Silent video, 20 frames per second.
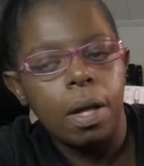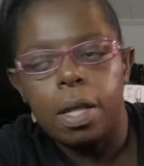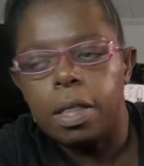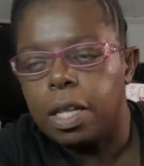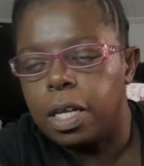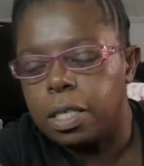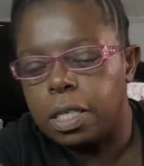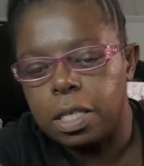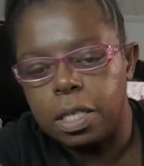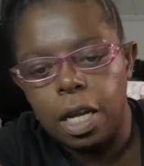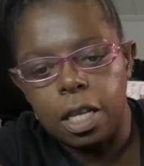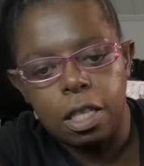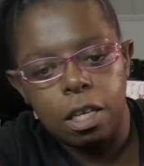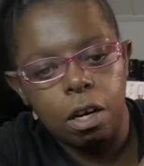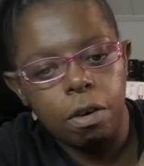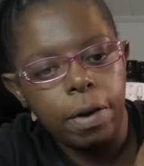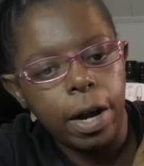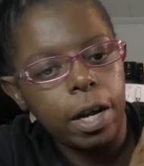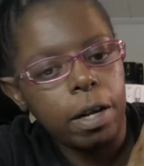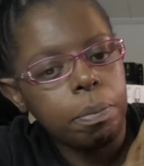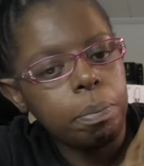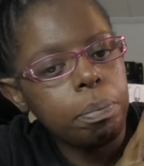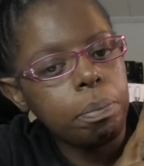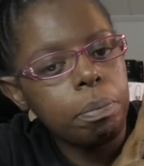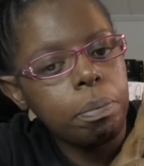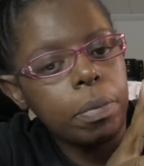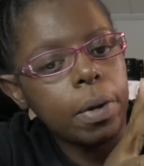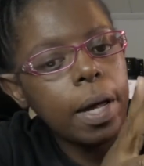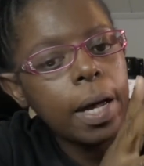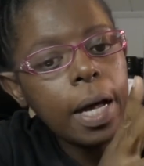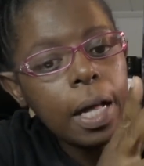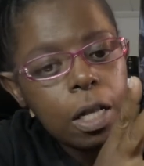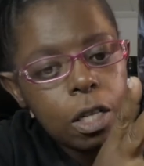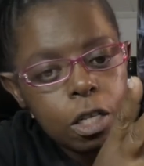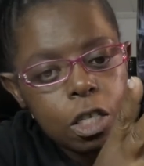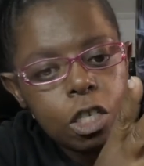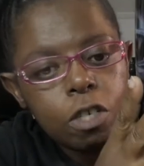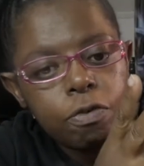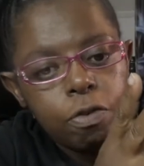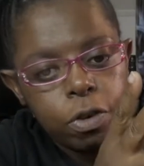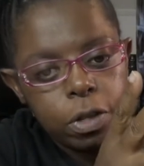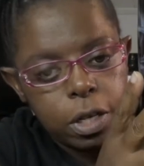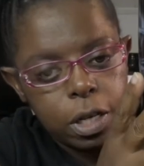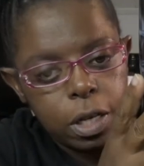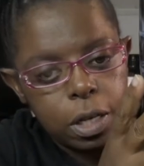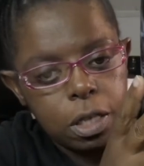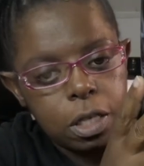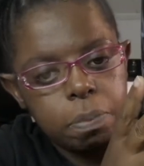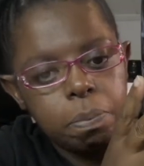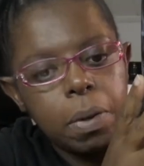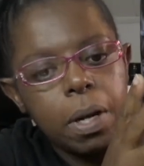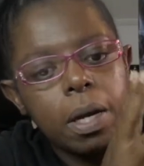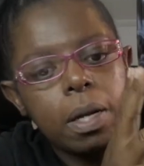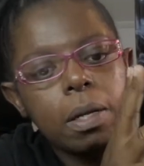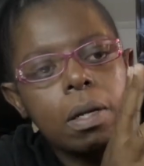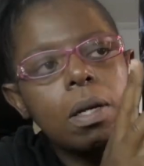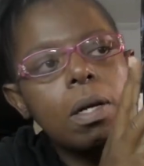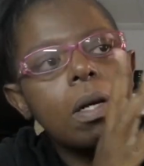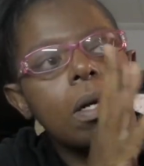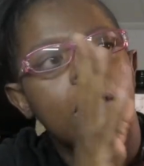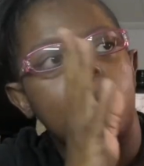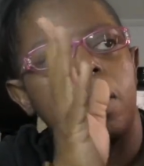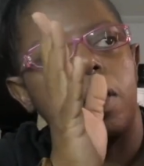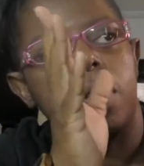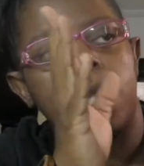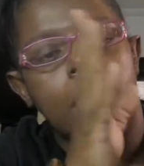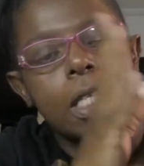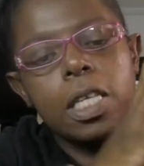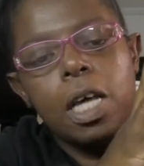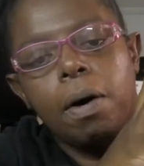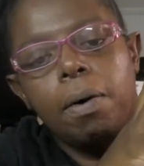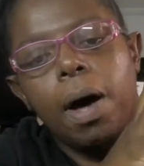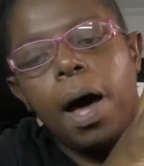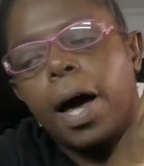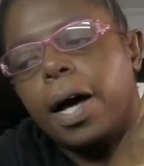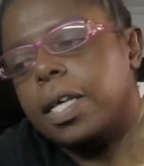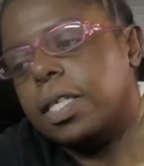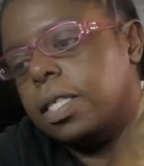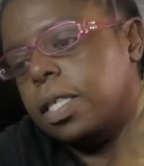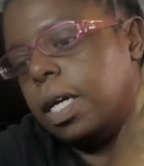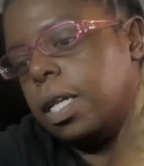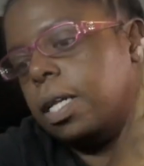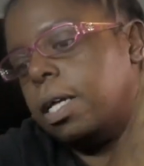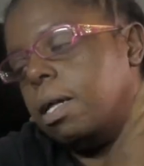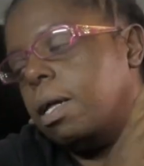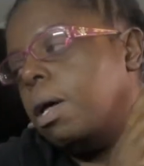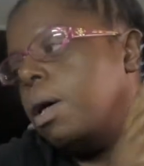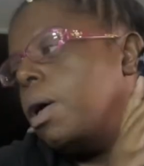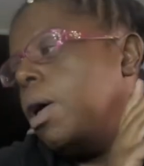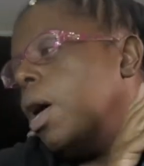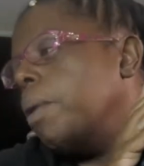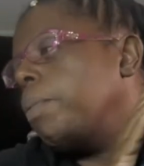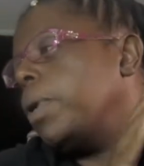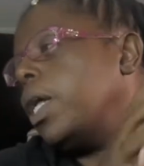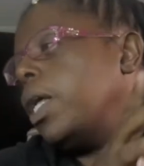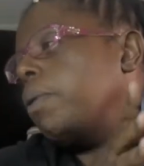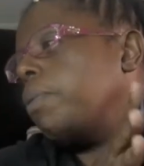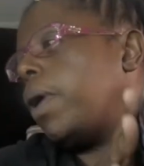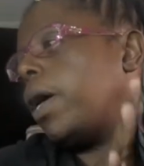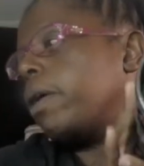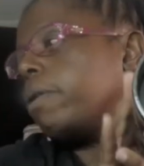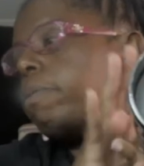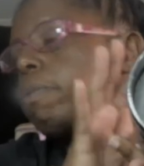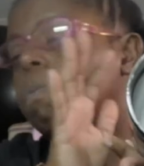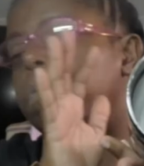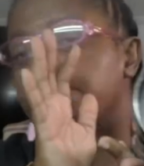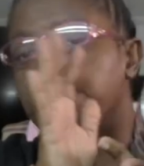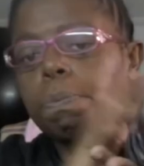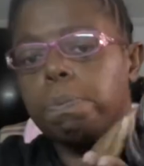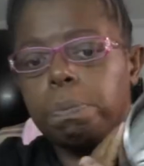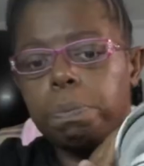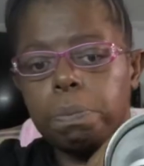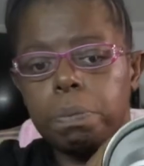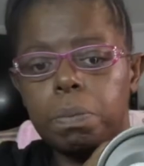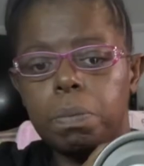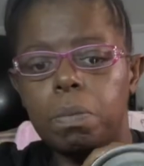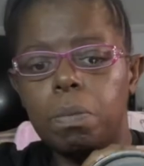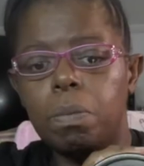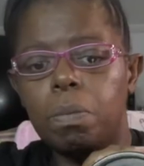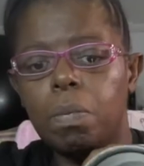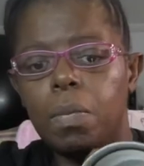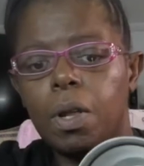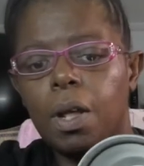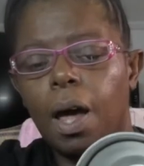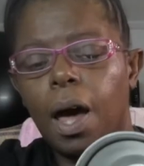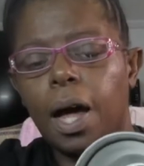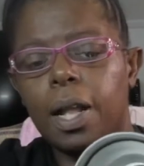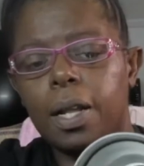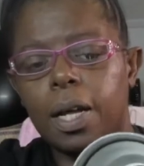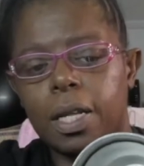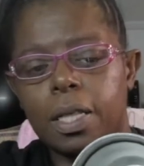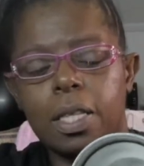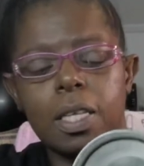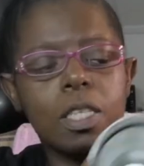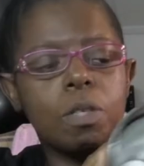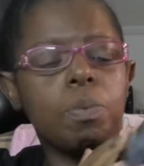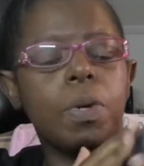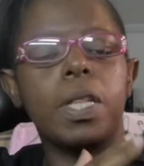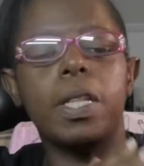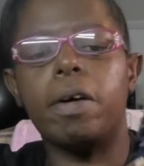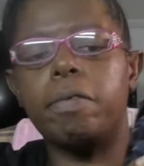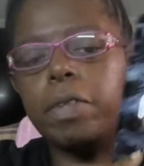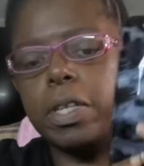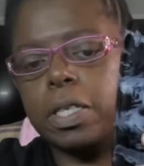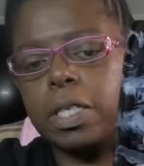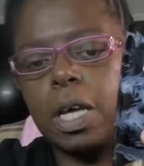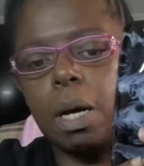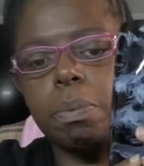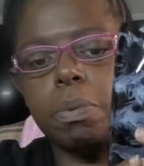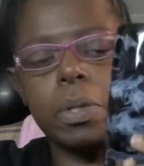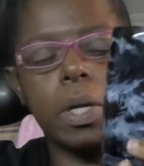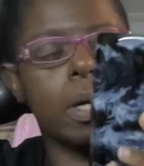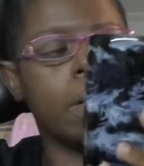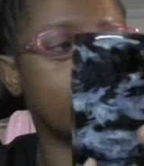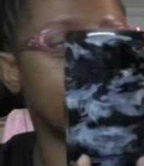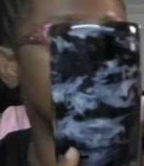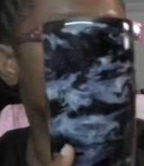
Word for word: This is not the correct English for this, but that's how I seen it. But anyway, I like this. We love these cups now.